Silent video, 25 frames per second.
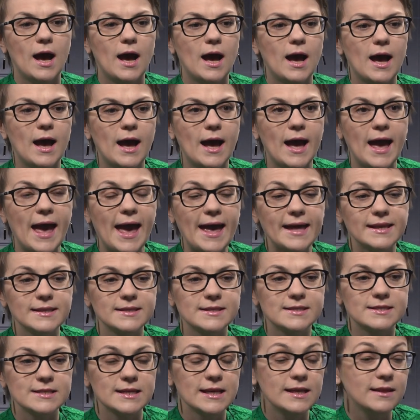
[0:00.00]
uh,
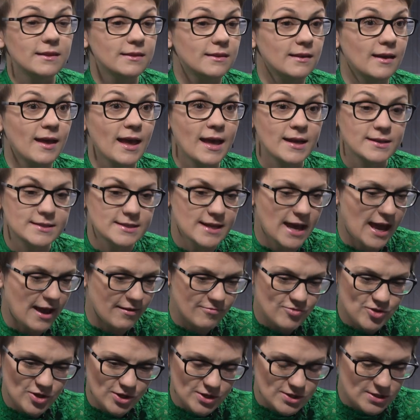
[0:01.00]
and in the end,
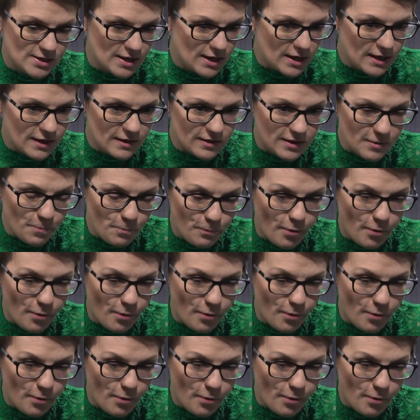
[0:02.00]
have just the